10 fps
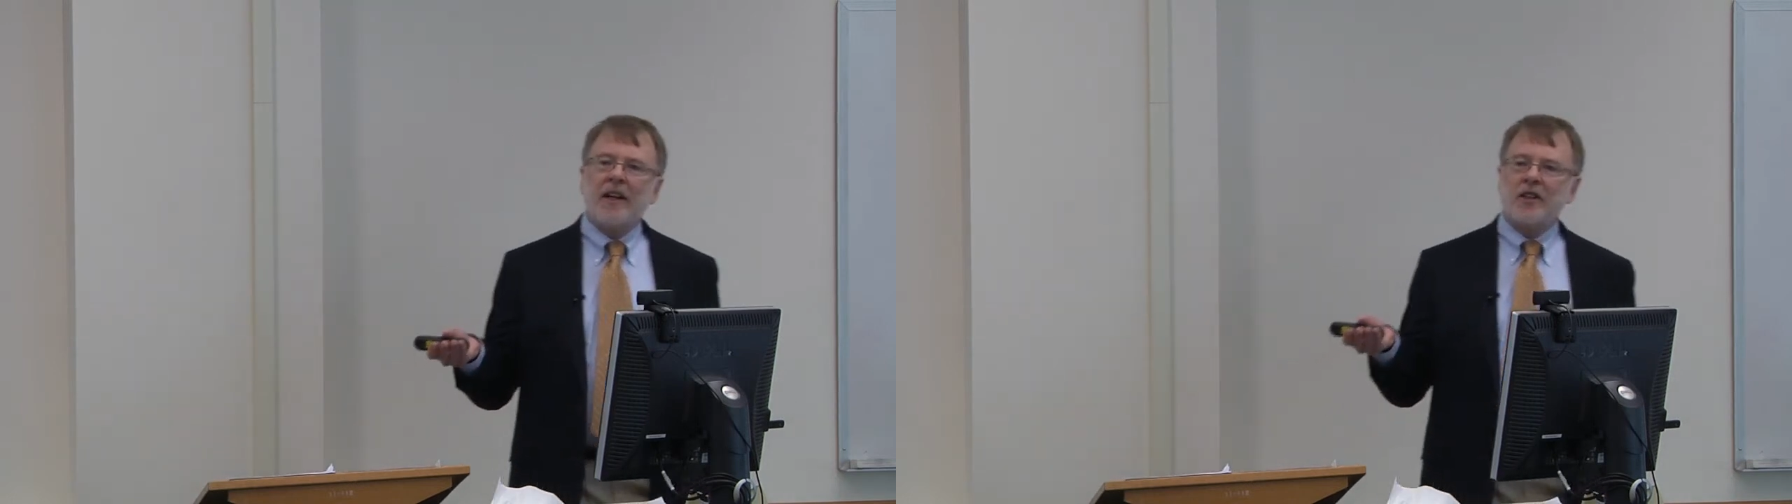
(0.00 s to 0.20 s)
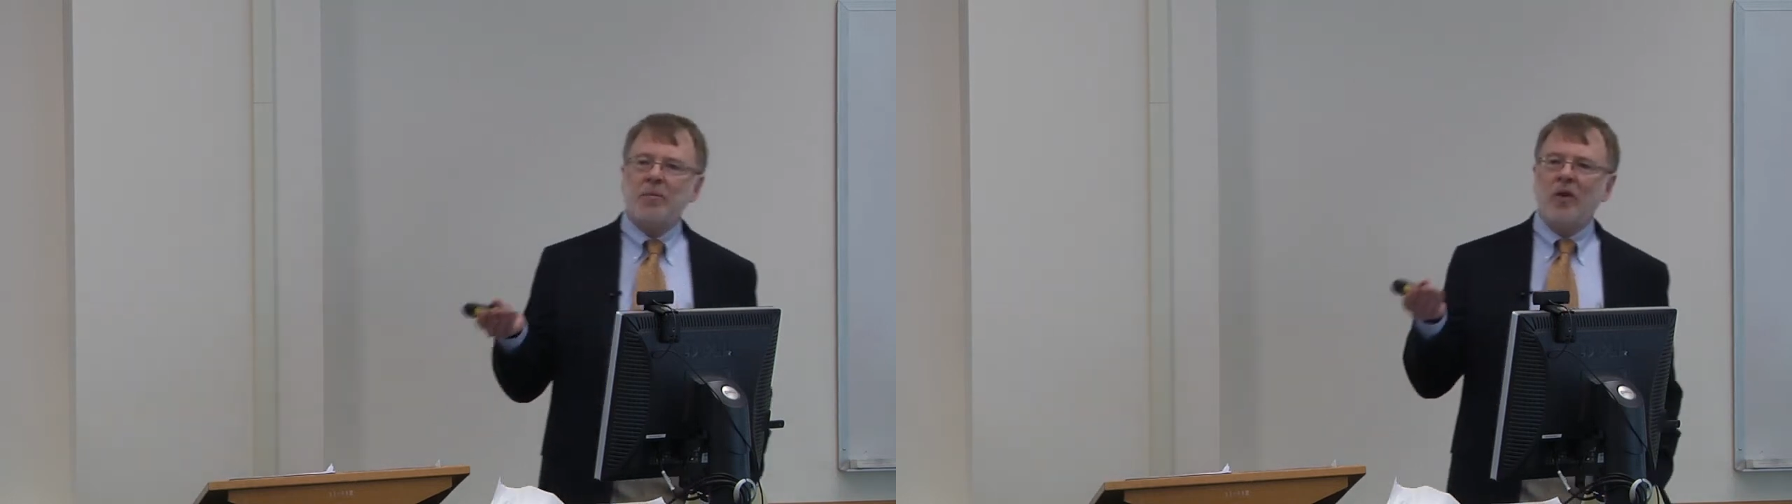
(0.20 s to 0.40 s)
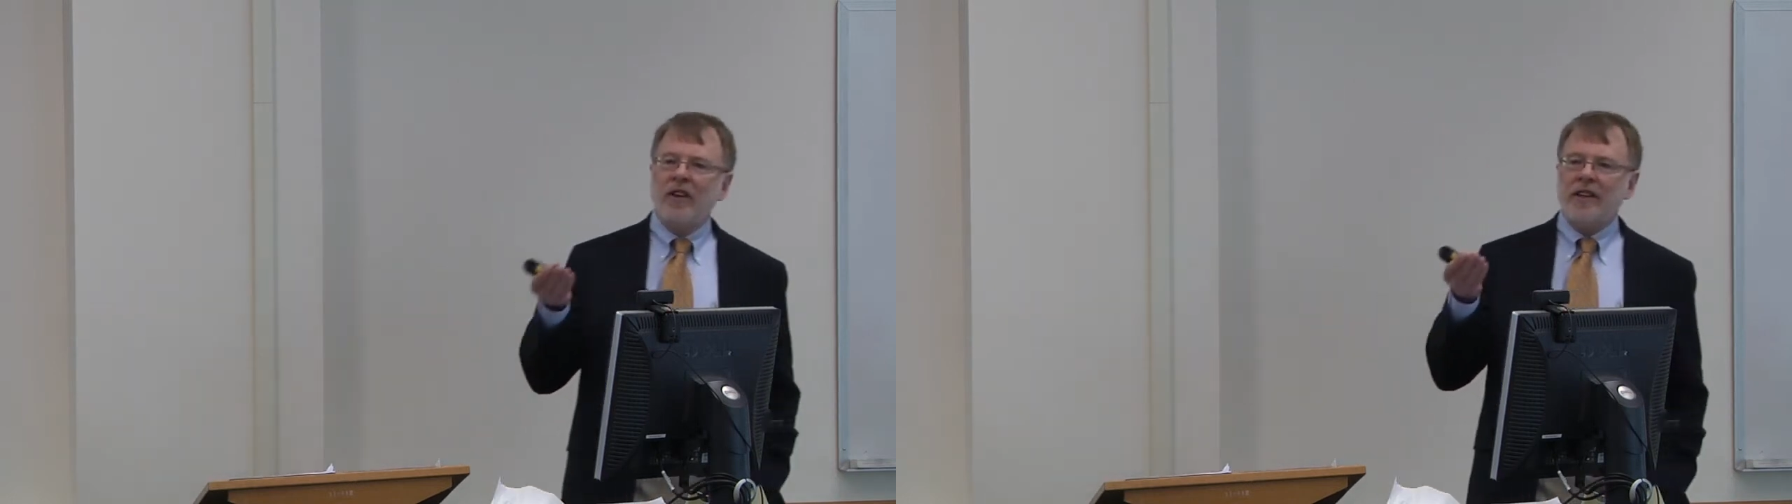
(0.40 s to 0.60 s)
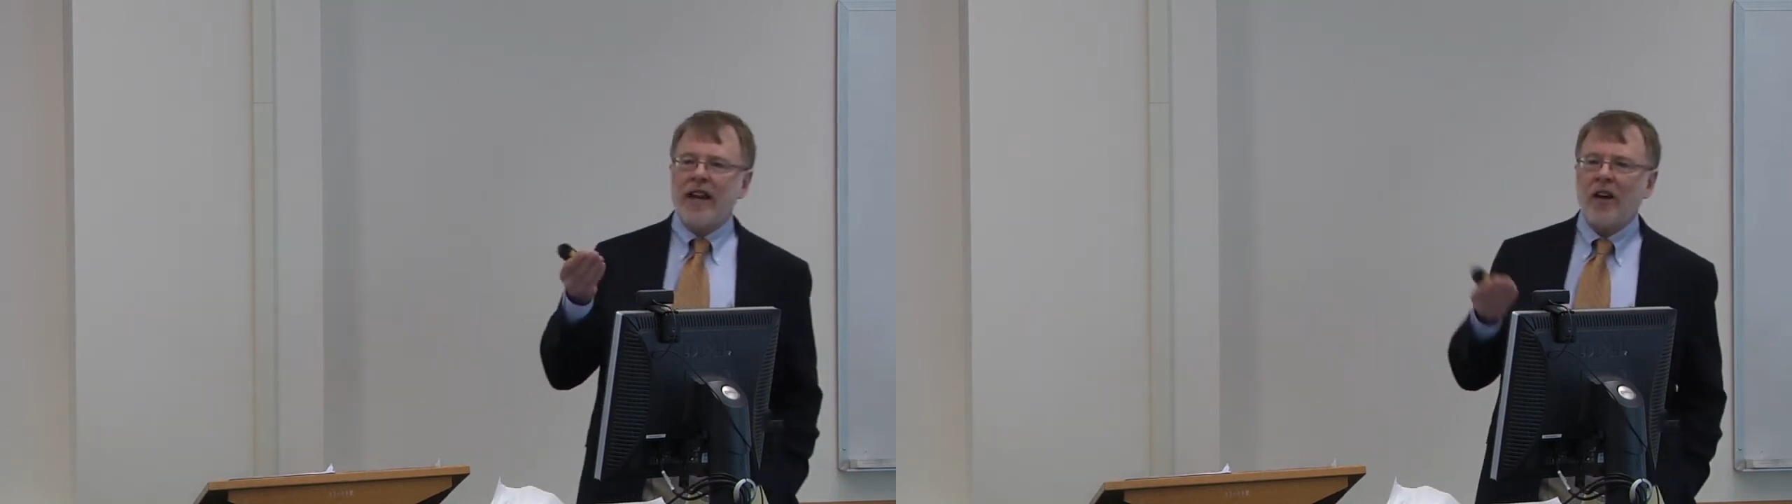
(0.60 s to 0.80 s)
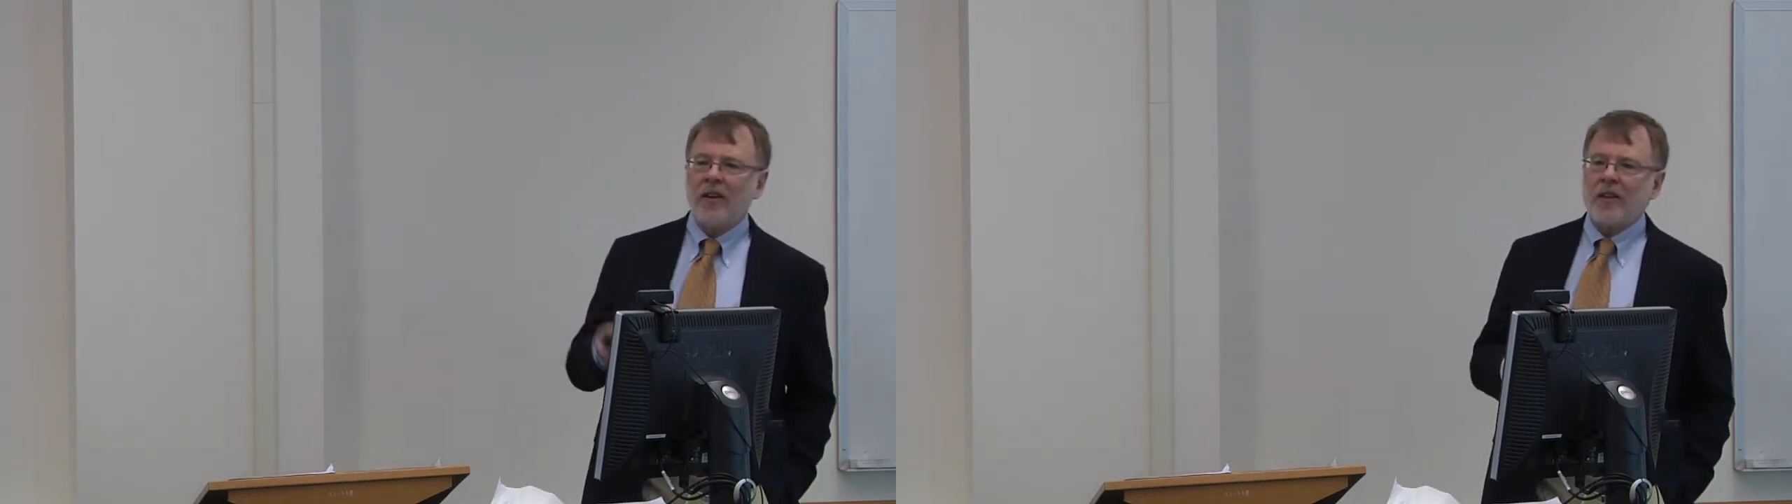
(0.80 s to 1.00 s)
it's moving
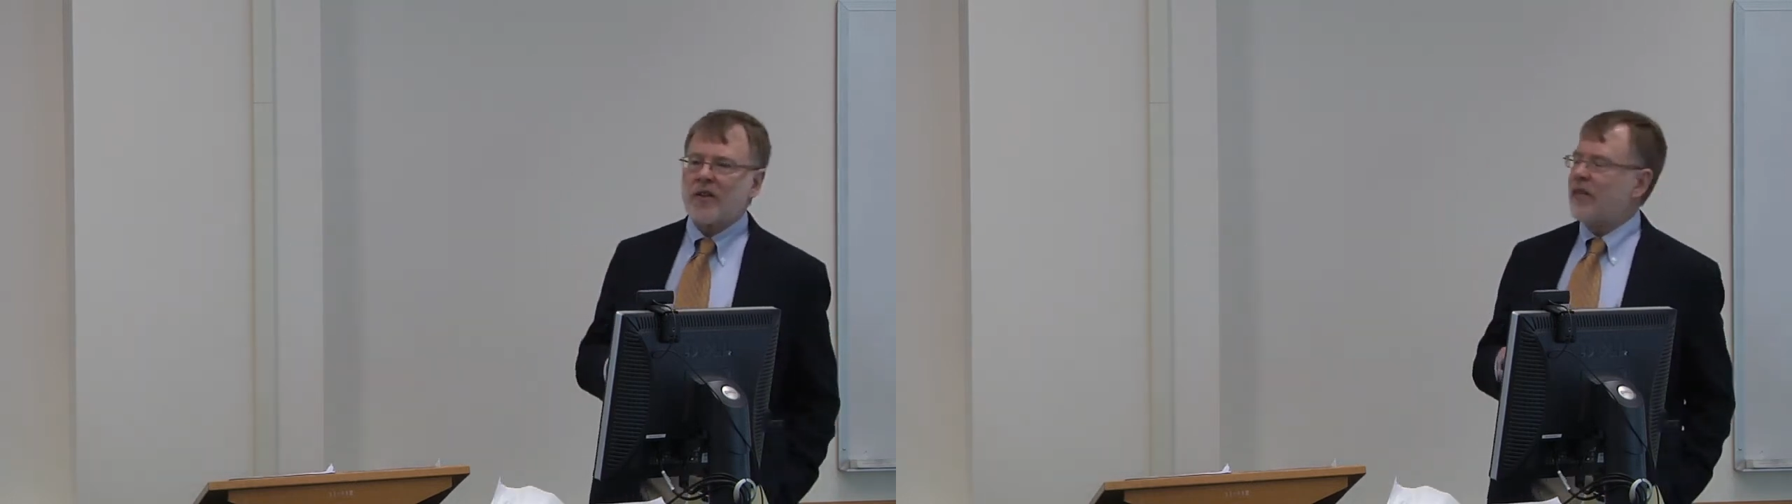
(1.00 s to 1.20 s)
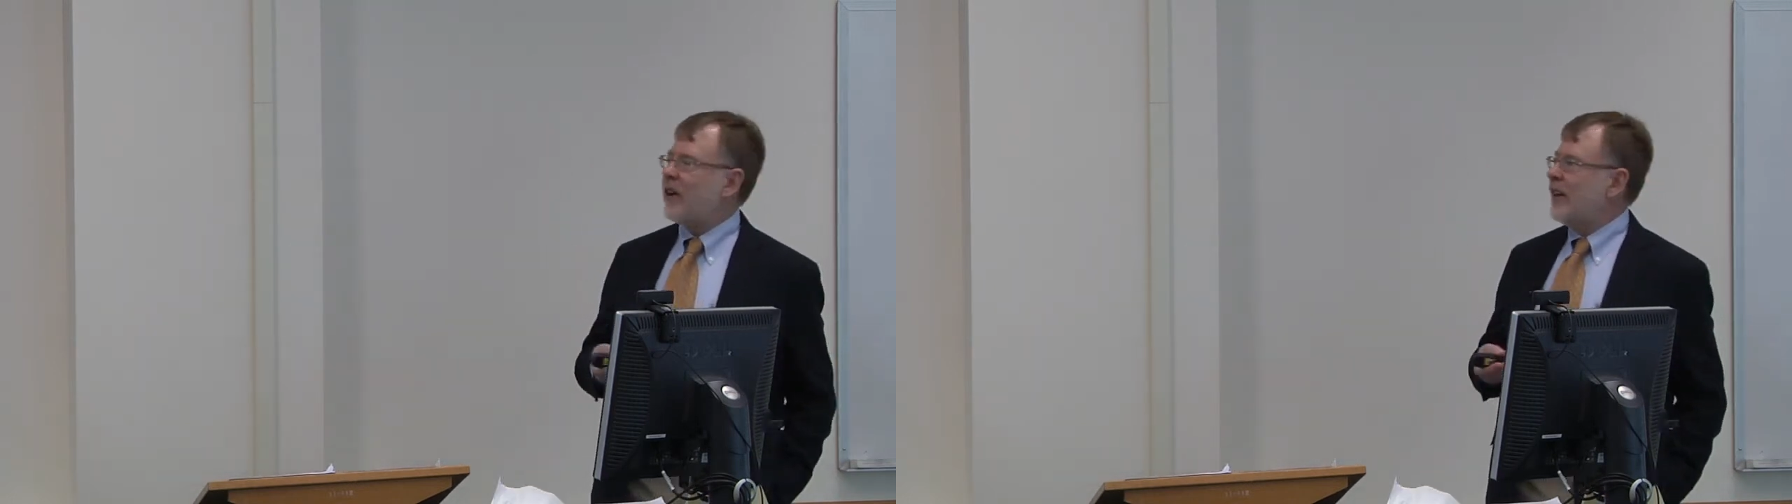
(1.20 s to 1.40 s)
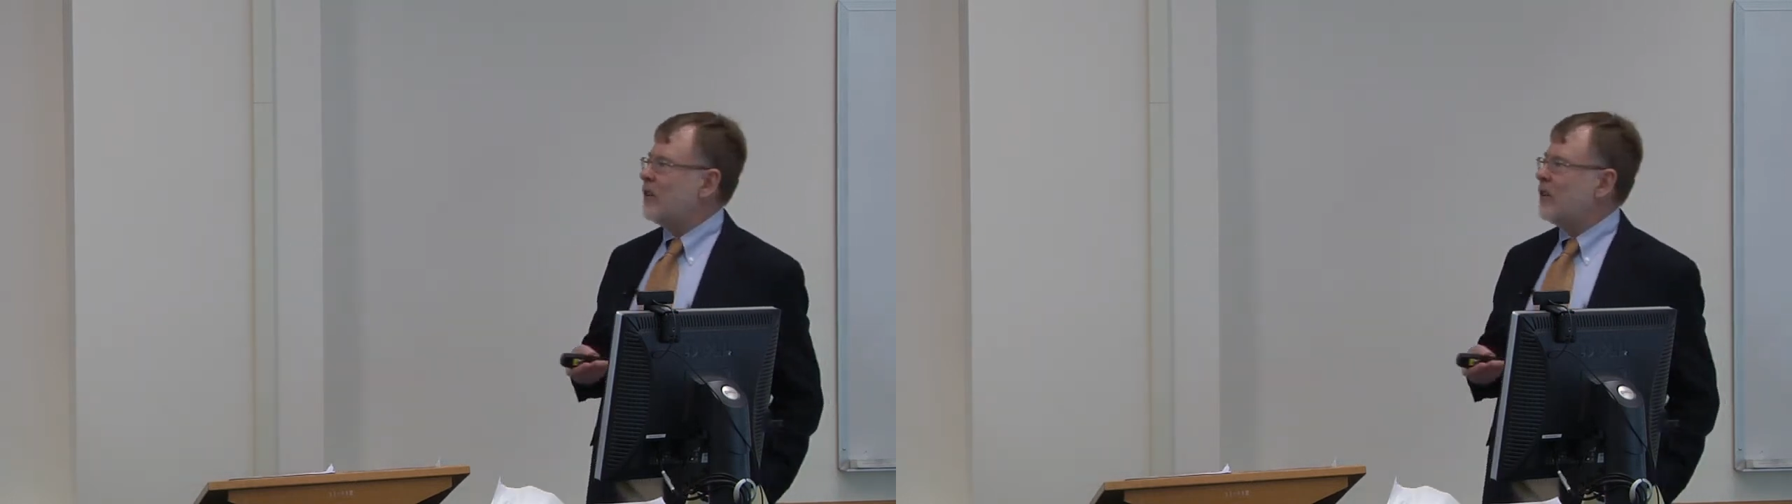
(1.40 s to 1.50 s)
down its very